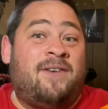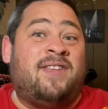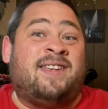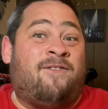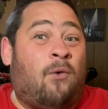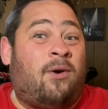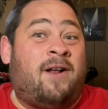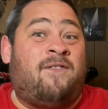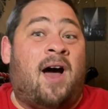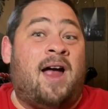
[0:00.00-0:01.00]
give this a 4 out
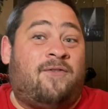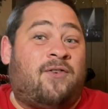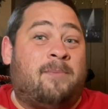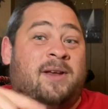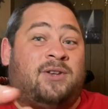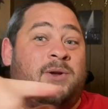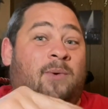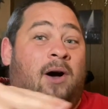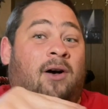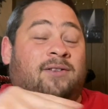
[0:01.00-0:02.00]
of 5 from me to you
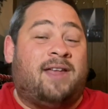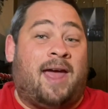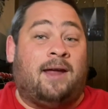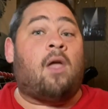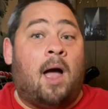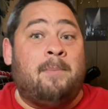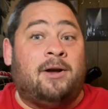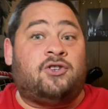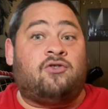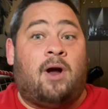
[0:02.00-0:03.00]
all day. A
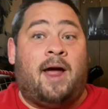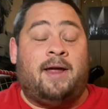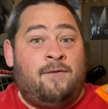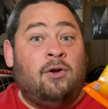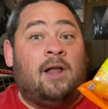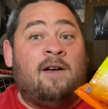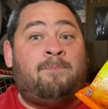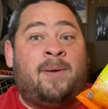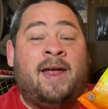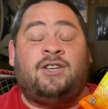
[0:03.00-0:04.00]
must try. If you
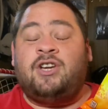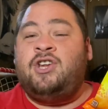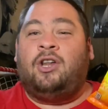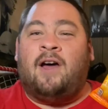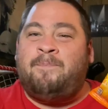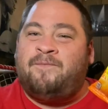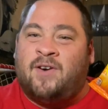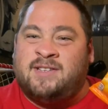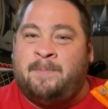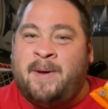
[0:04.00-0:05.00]
love peach and you love
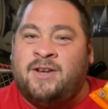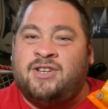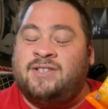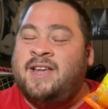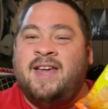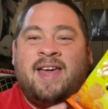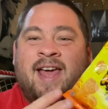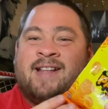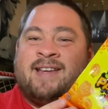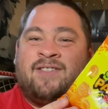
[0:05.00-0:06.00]
fuzzy peaches,
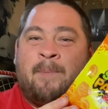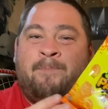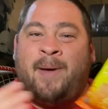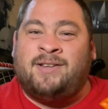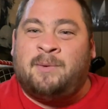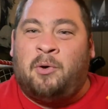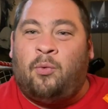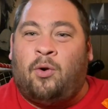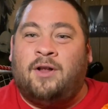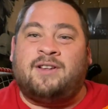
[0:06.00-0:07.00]
it's like the best of
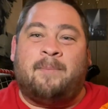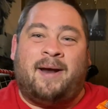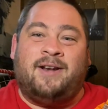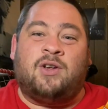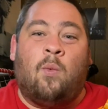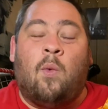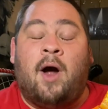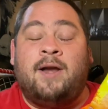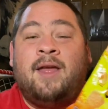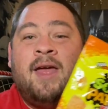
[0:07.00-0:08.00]
both worlds combined into
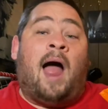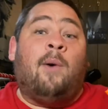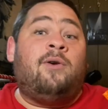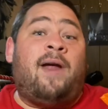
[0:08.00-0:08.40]
one. I would